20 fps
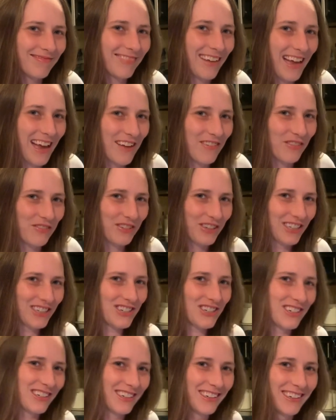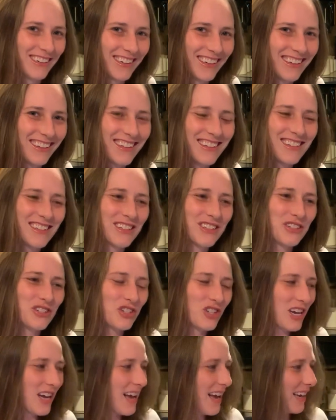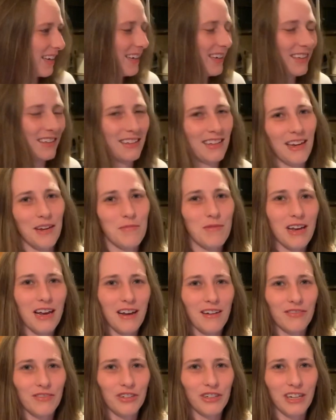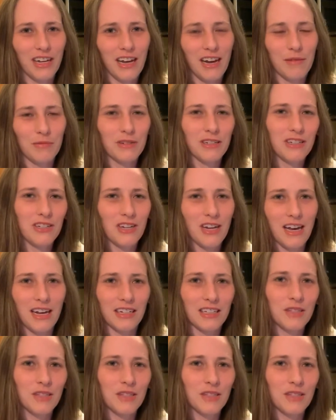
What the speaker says: I have a fish. This is Jack. He's named after Captain Jack